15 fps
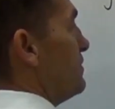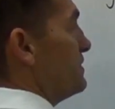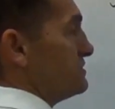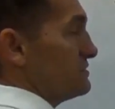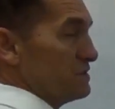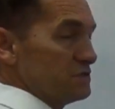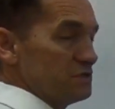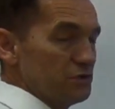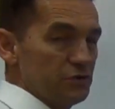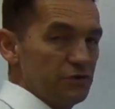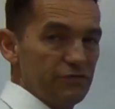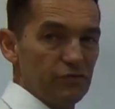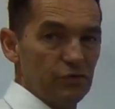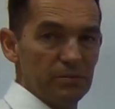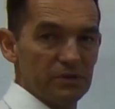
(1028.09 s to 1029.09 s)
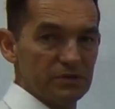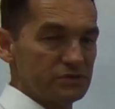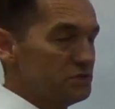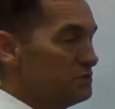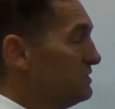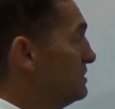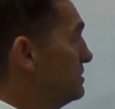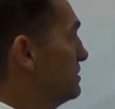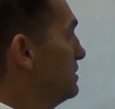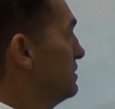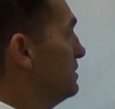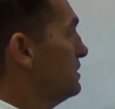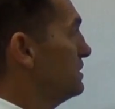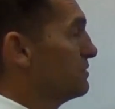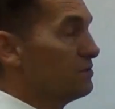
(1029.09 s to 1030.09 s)
that's actually on your formula sheet.
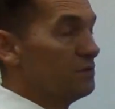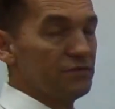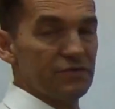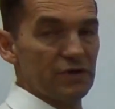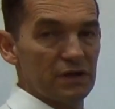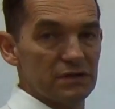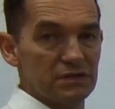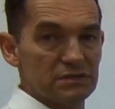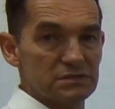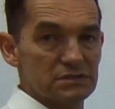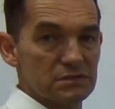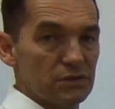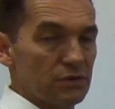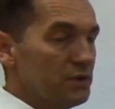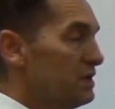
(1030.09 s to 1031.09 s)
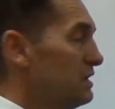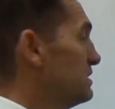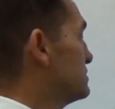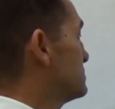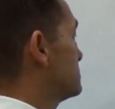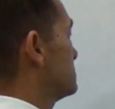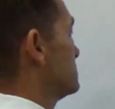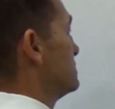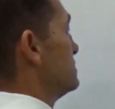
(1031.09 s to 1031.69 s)
Integral of that is log x.